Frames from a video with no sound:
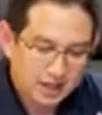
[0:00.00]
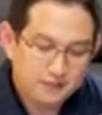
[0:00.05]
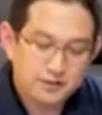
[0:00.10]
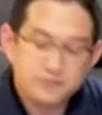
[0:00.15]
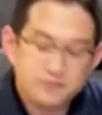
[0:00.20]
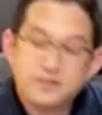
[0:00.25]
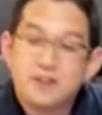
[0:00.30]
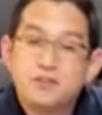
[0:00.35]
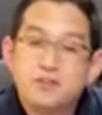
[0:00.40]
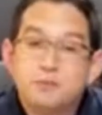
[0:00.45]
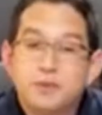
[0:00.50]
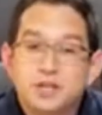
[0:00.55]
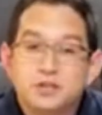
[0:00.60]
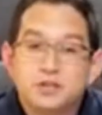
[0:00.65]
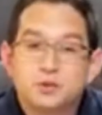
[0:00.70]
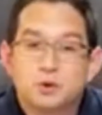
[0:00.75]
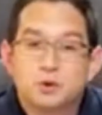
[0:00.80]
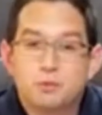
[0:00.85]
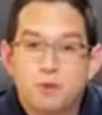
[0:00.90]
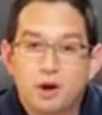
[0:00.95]
If you've never
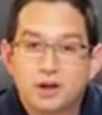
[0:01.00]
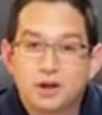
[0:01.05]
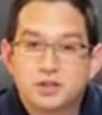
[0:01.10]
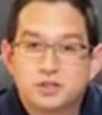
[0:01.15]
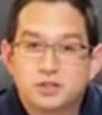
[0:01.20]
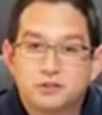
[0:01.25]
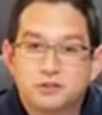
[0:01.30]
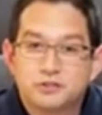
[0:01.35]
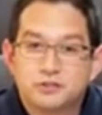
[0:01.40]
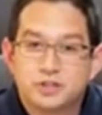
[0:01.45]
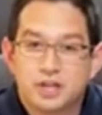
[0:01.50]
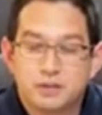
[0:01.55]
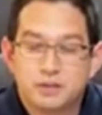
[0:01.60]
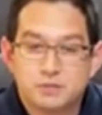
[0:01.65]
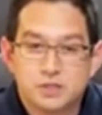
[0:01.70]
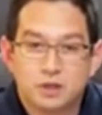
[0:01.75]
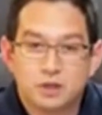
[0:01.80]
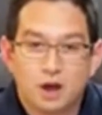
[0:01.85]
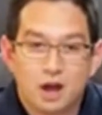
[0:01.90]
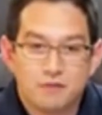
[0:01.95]
been to a Microsoft
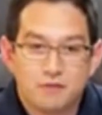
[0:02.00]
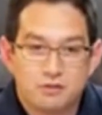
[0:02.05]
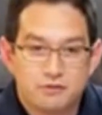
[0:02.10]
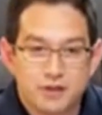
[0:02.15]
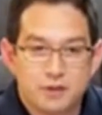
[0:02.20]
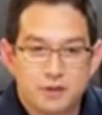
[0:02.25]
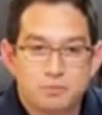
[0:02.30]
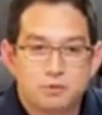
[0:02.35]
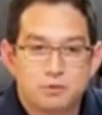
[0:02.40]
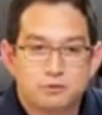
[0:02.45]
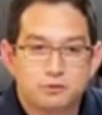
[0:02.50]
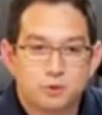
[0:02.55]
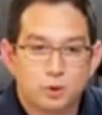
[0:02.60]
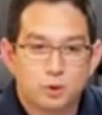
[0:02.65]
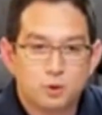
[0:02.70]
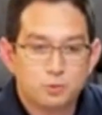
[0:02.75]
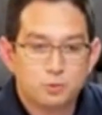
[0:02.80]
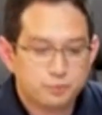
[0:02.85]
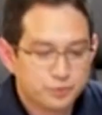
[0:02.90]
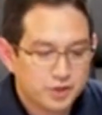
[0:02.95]
Teams live event
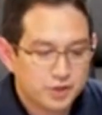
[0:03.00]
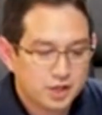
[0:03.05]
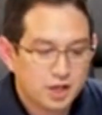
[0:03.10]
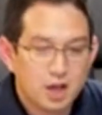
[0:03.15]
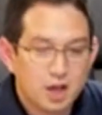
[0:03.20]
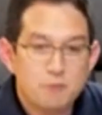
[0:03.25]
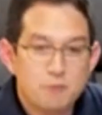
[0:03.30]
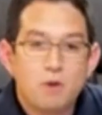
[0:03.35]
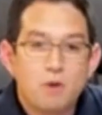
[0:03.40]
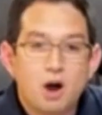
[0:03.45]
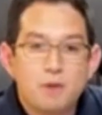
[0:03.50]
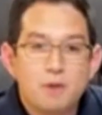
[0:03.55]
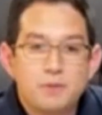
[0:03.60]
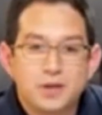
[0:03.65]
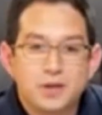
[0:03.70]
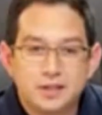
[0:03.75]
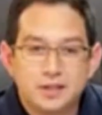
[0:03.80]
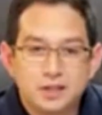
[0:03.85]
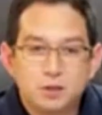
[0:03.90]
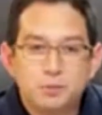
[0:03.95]
before, it
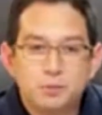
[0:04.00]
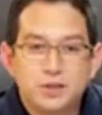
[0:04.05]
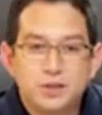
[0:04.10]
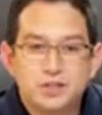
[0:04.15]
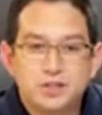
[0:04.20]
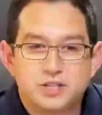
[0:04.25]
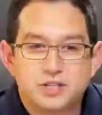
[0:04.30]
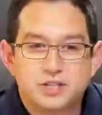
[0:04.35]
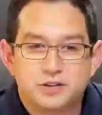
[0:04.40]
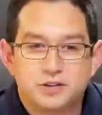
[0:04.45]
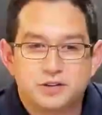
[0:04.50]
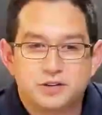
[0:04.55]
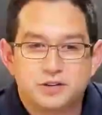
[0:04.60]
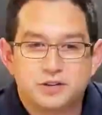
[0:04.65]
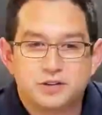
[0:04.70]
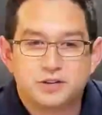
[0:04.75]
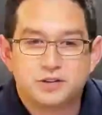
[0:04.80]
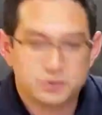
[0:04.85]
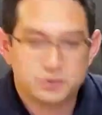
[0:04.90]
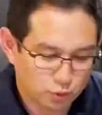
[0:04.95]
might be a little bit different
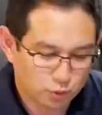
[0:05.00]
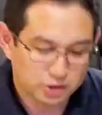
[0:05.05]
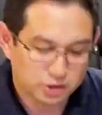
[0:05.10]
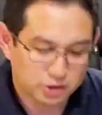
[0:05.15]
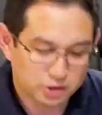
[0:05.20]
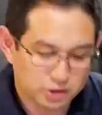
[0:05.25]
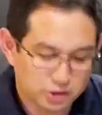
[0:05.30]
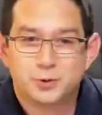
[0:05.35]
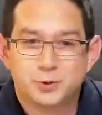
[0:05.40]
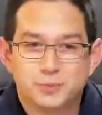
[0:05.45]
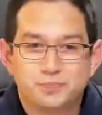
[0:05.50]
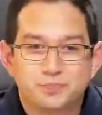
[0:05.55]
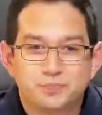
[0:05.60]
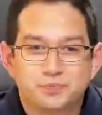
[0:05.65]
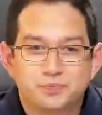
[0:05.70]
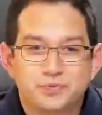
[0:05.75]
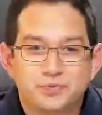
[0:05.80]
to what you're used to.